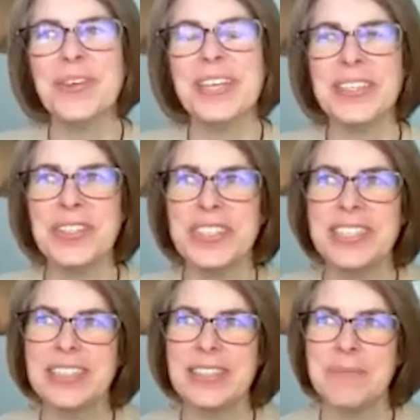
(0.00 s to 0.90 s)

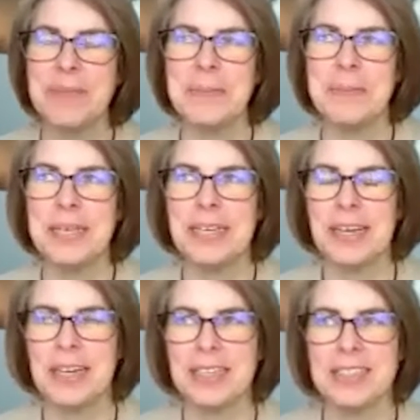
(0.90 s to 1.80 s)
interesting to me
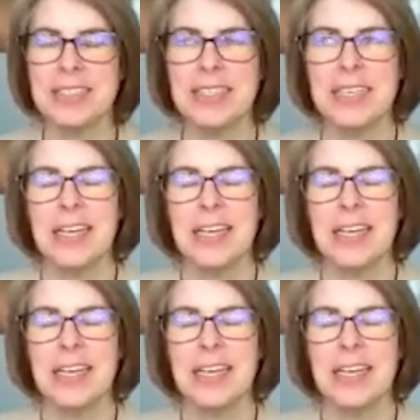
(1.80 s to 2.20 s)
because